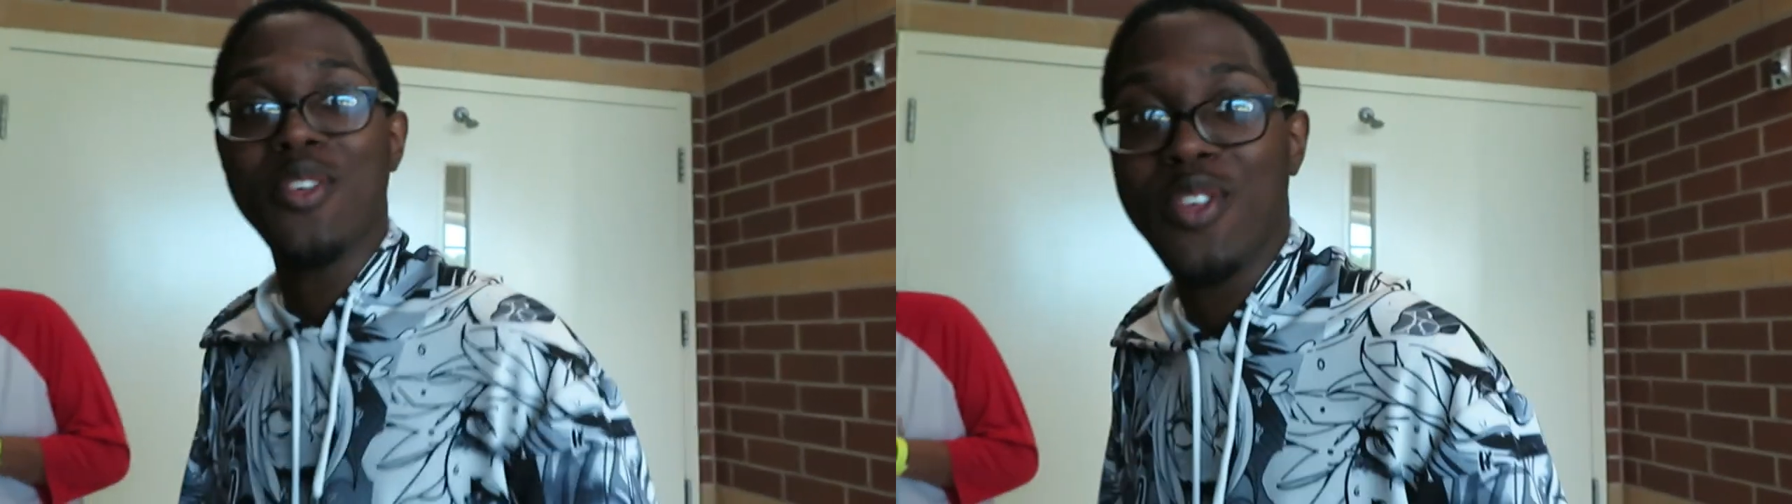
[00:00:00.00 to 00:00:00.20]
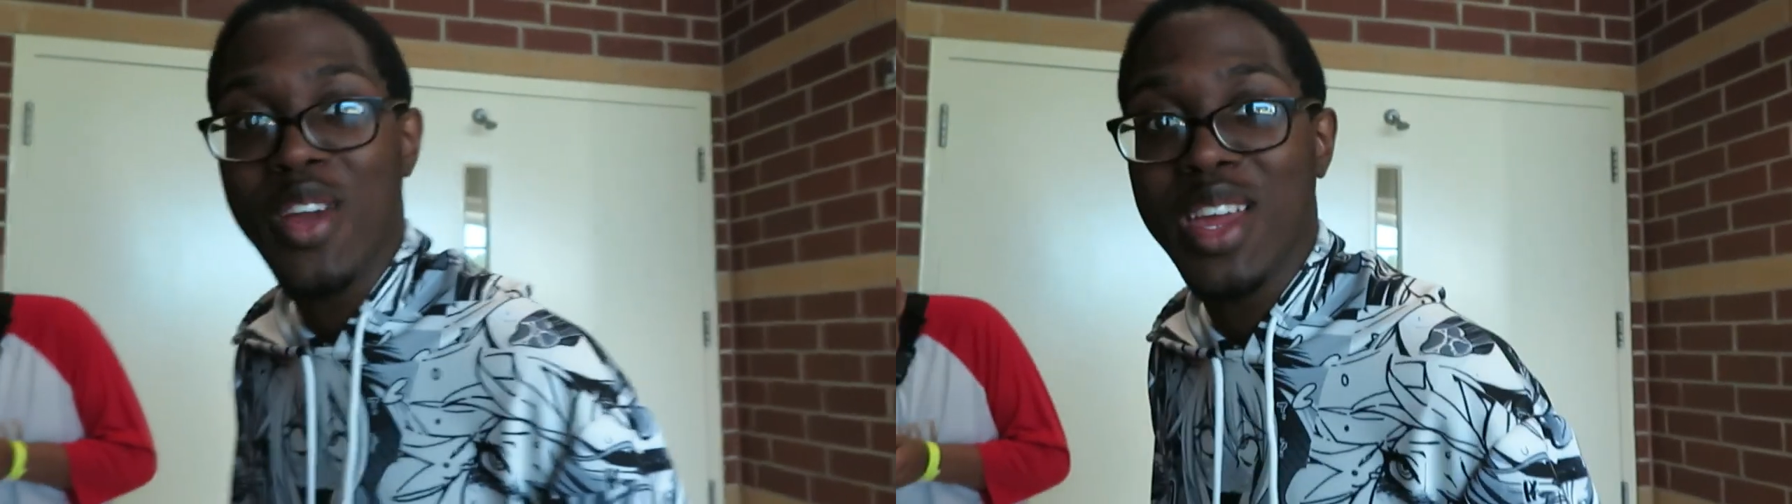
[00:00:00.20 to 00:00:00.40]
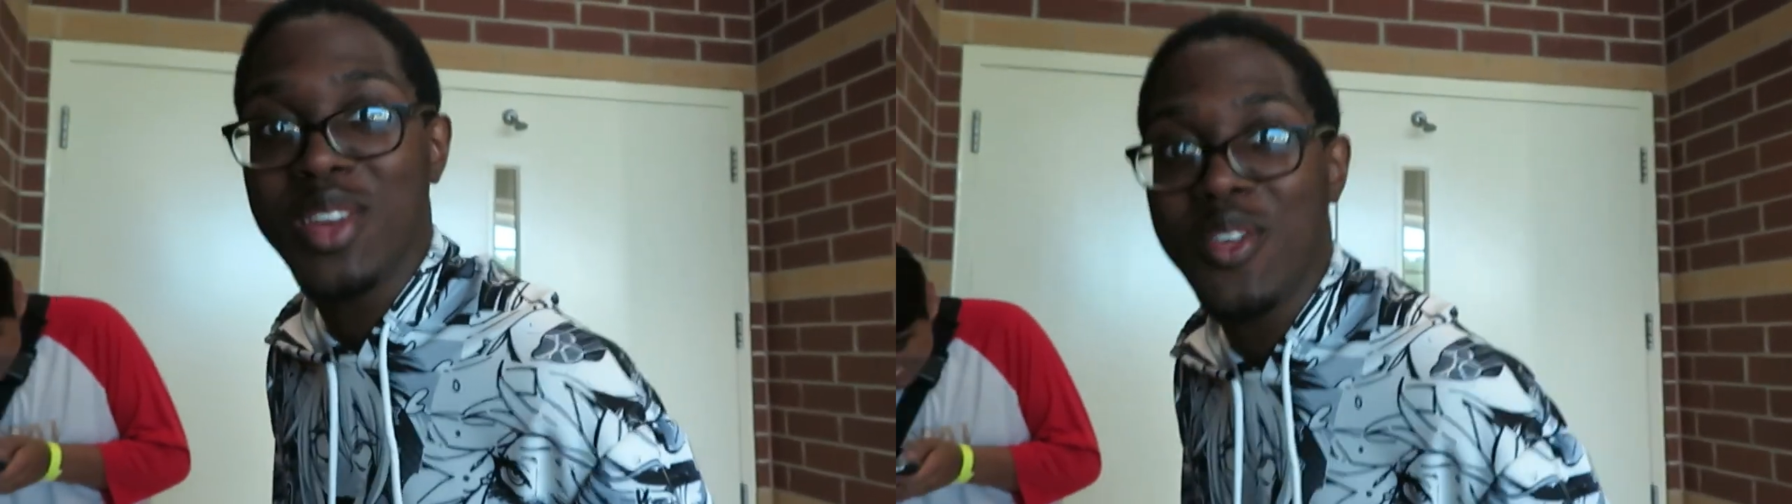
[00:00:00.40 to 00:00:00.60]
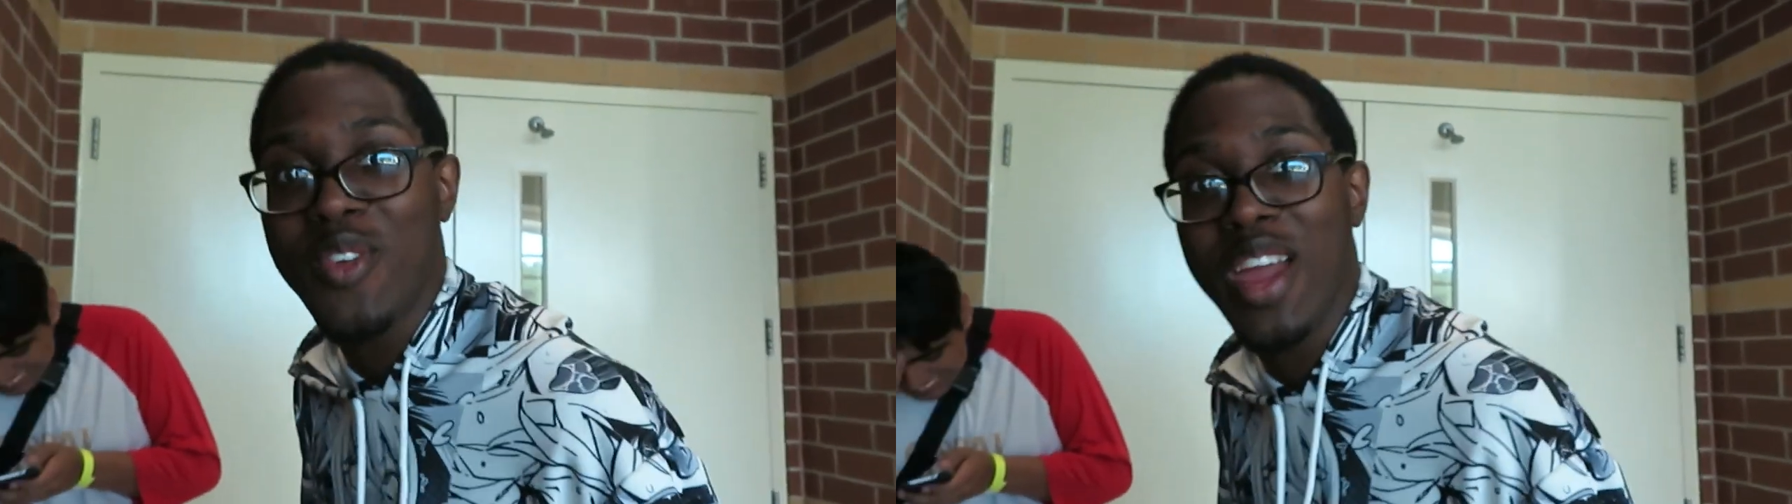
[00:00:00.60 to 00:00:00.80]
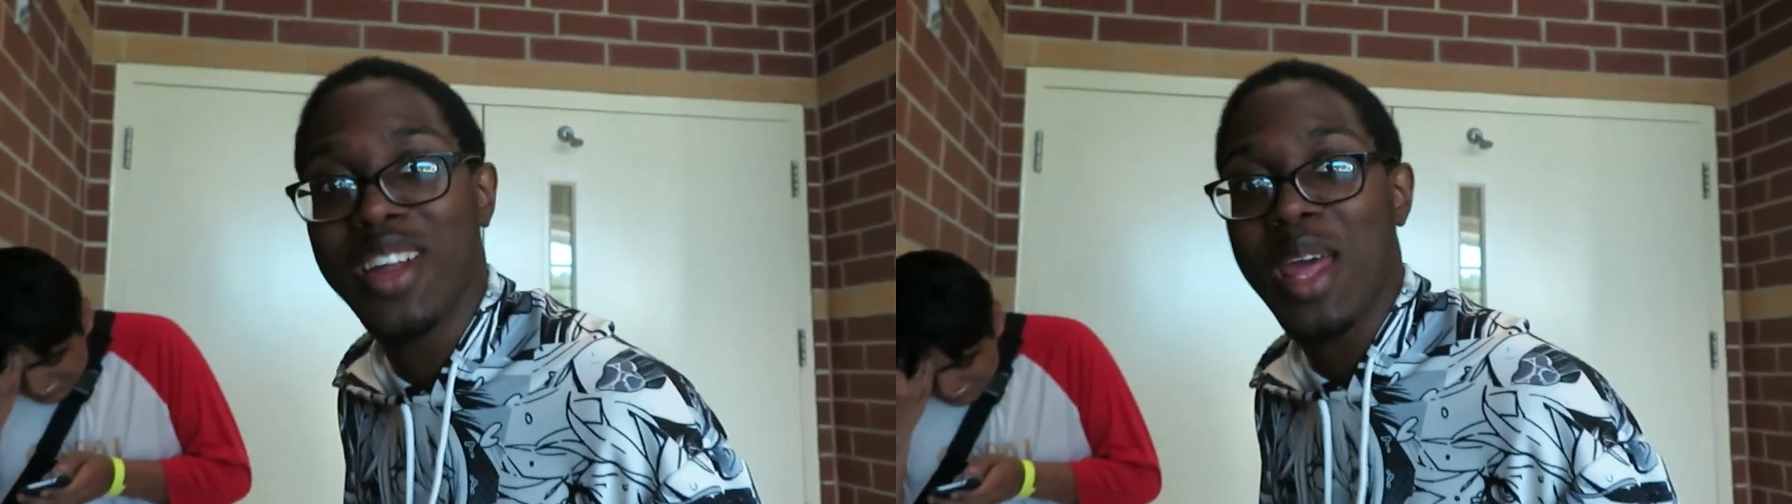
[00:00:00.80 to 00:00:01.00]
if you ain't
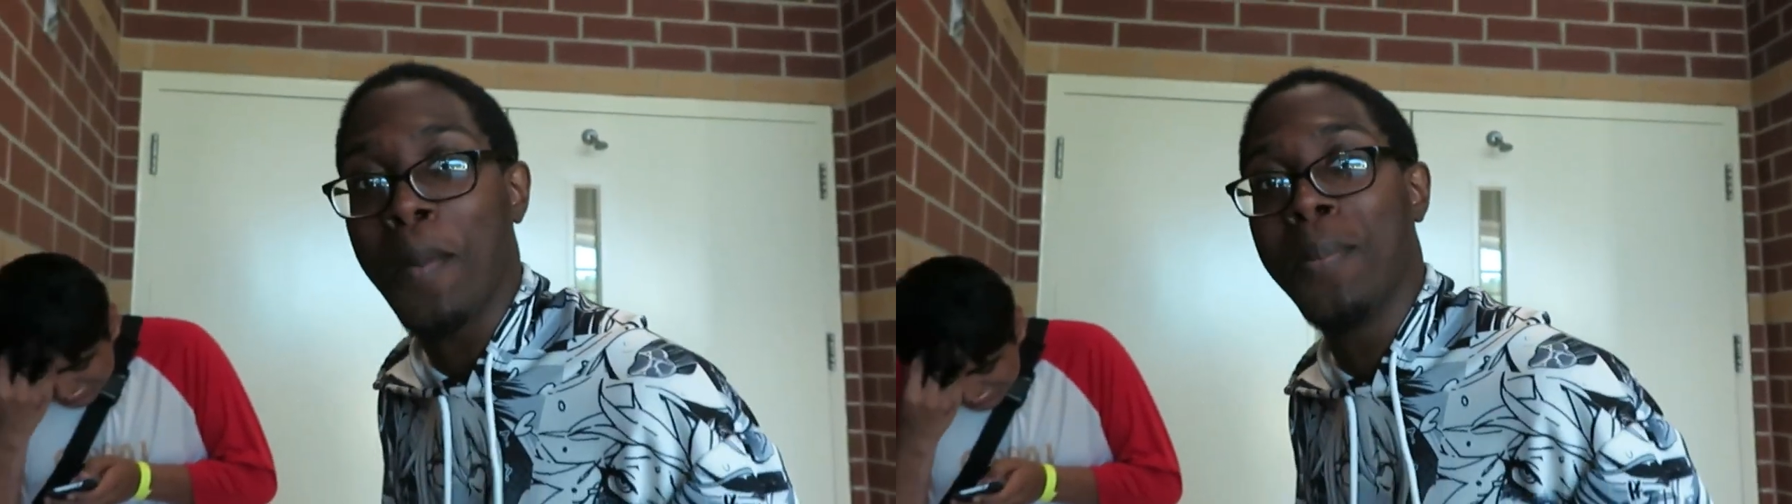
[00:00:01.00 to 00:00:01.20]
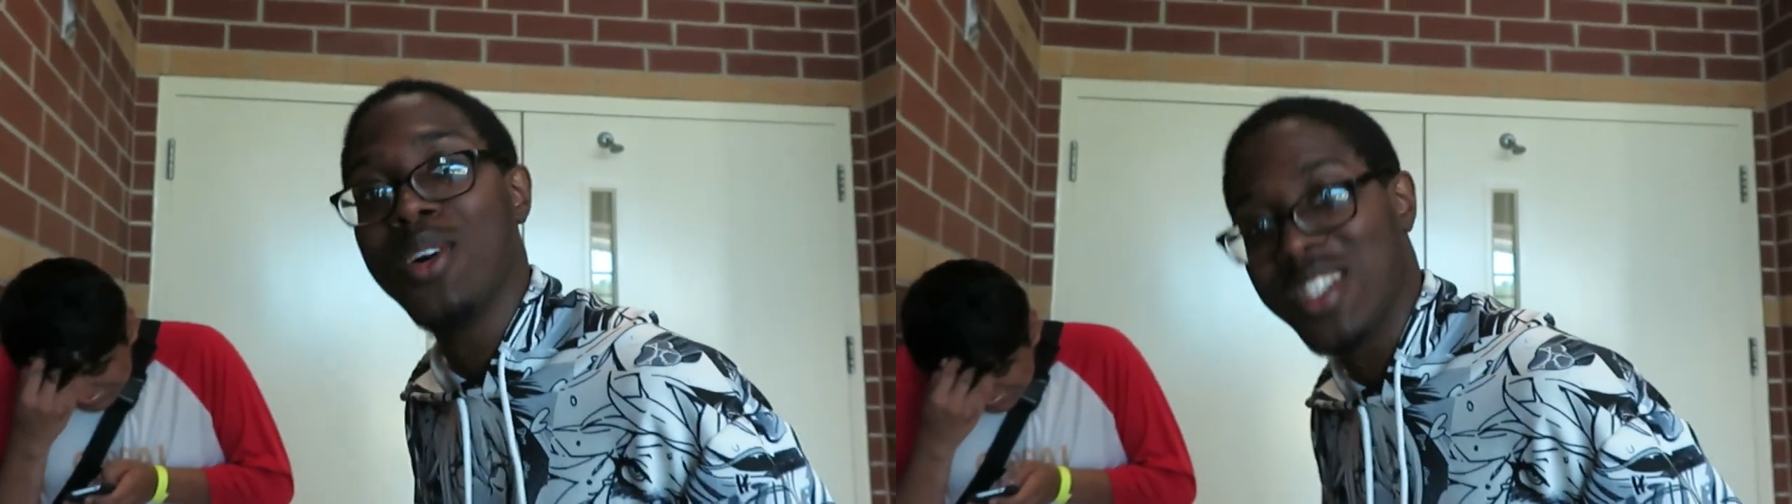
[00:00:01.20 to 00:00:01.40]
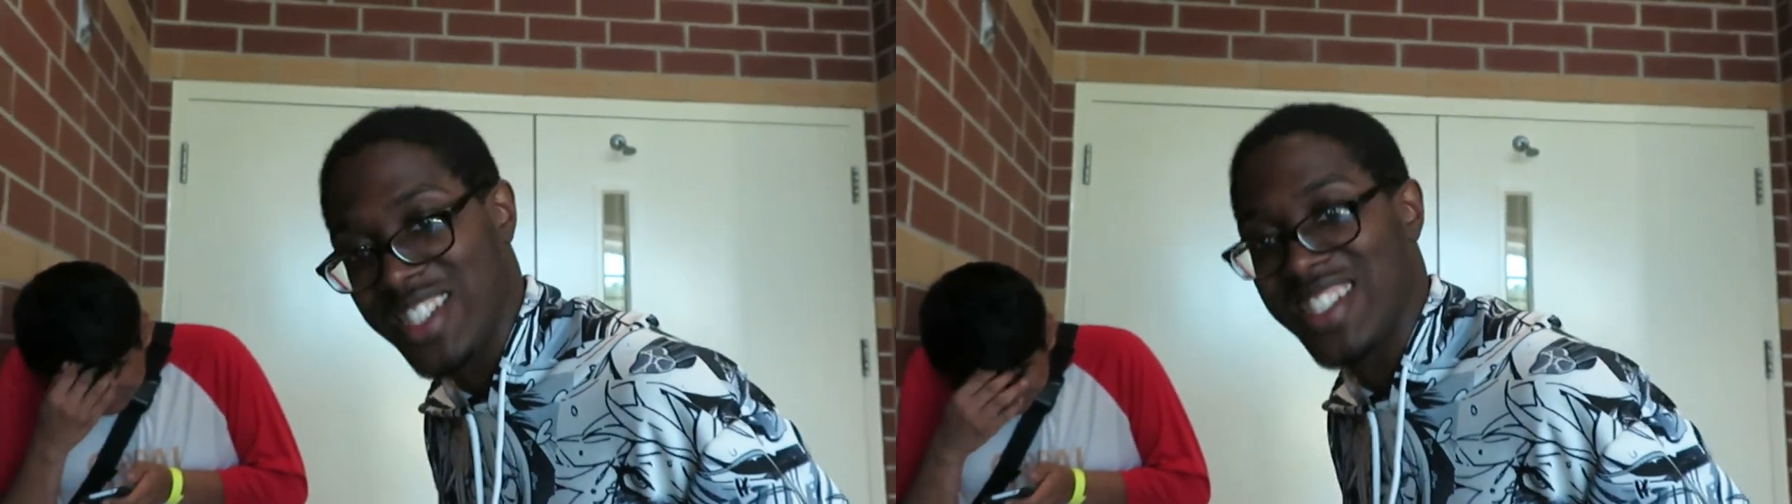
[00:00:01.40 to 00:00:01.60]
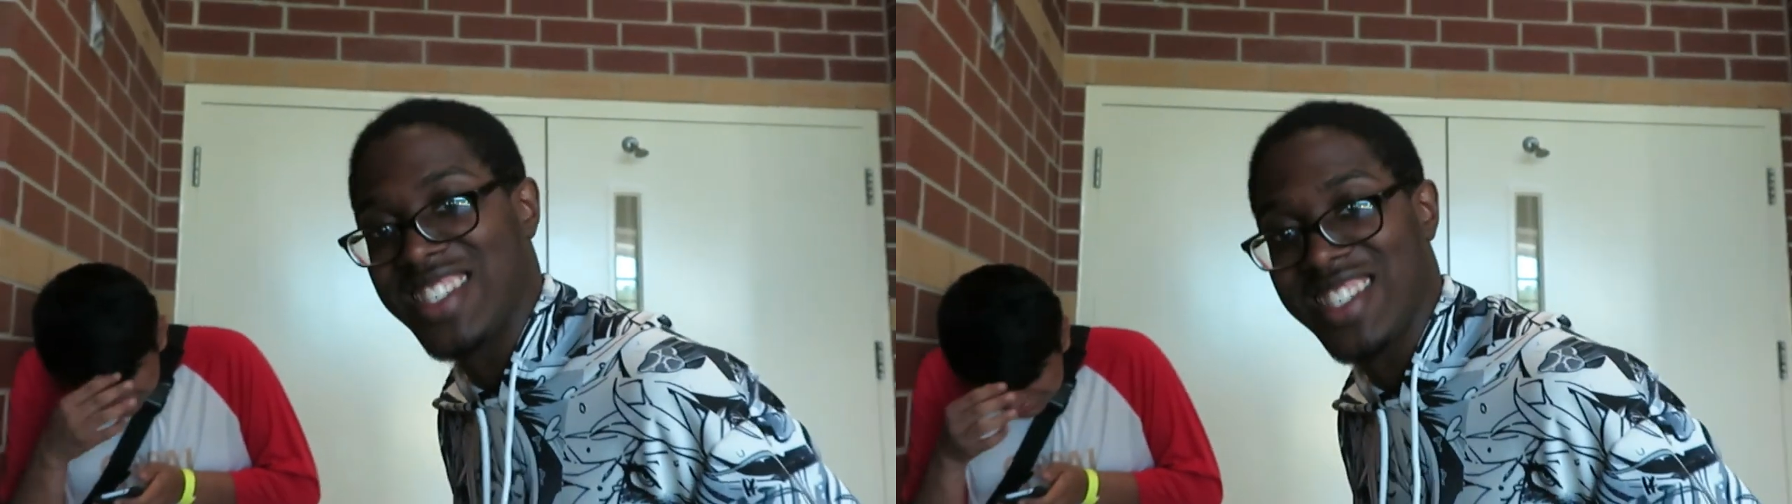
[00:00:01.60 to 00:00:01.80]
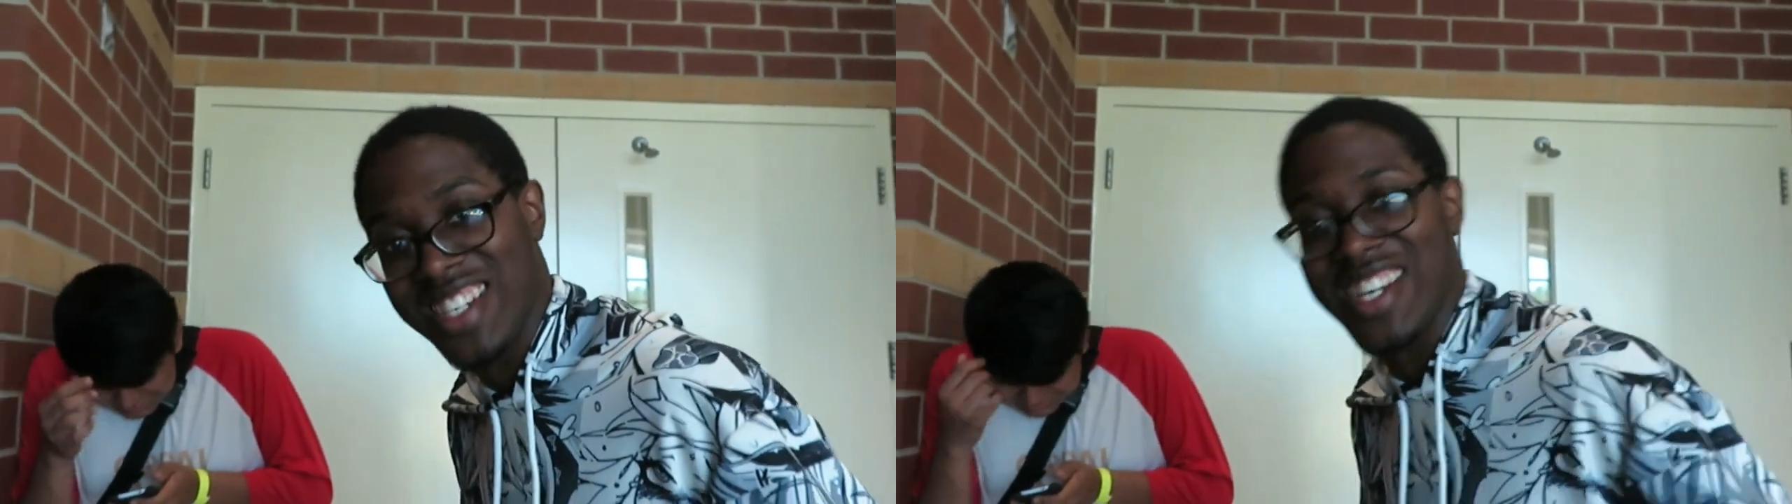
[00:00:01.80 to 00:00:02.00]
agree on that
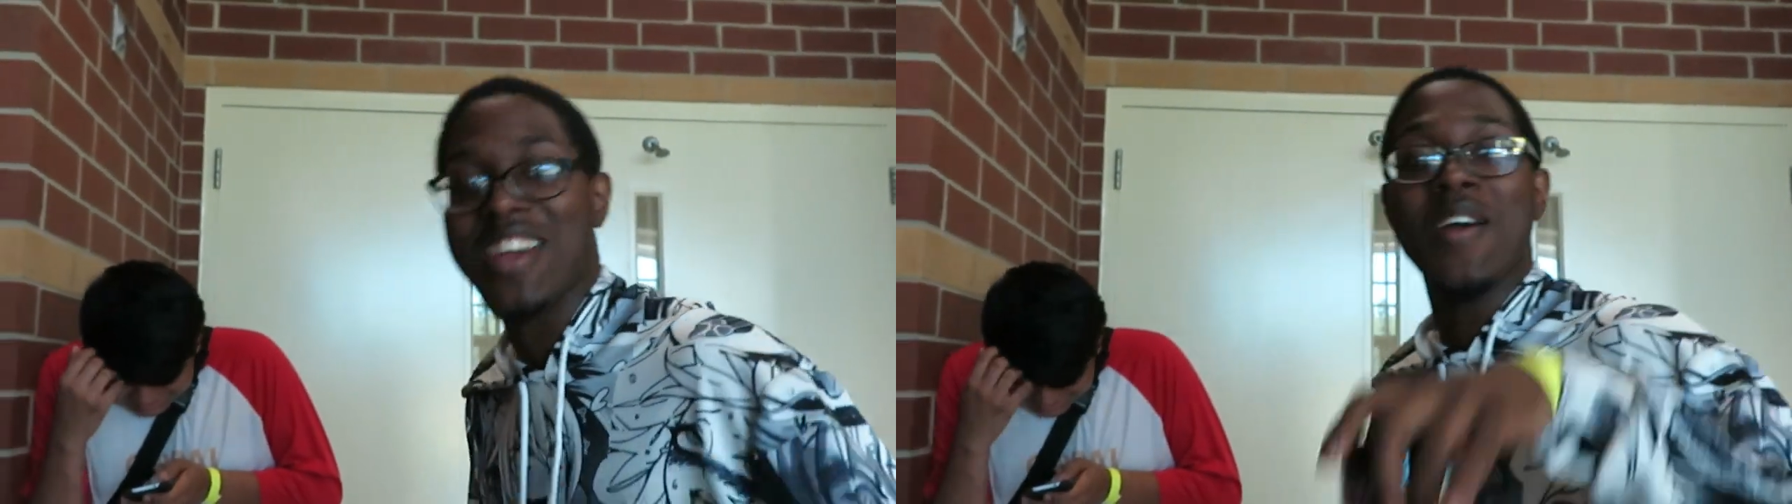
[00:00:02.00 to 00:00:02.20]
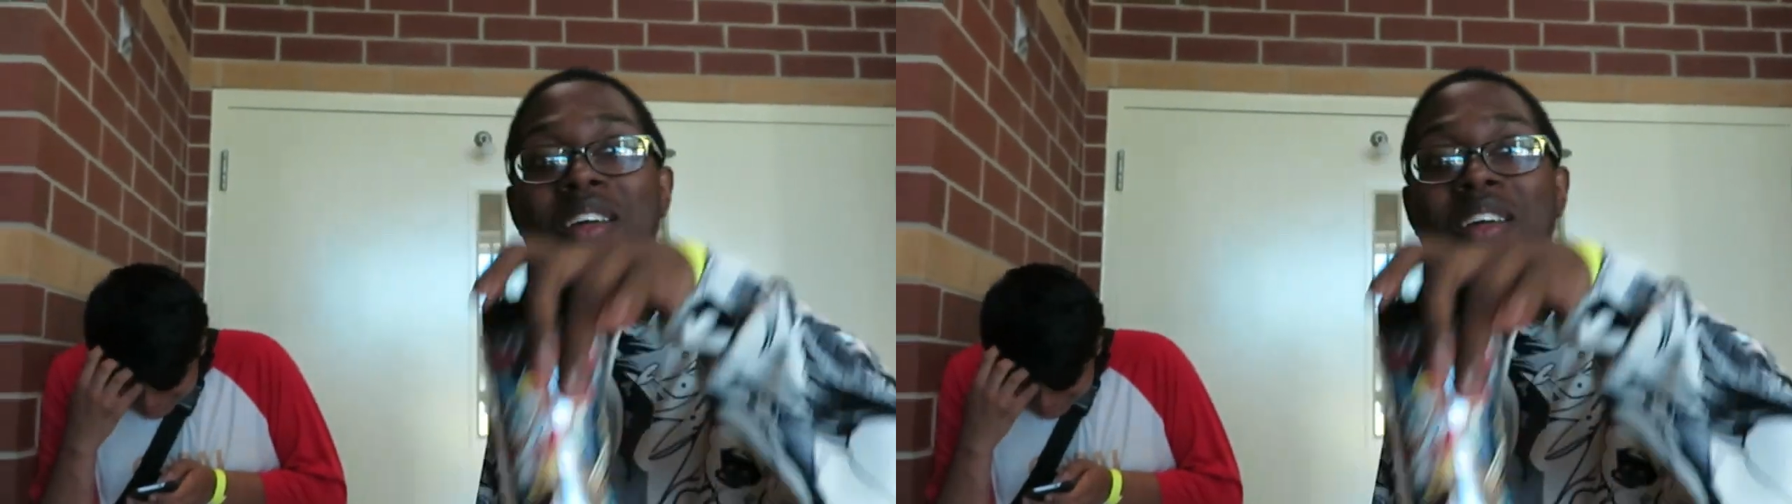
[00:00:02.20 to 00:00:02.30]
shit,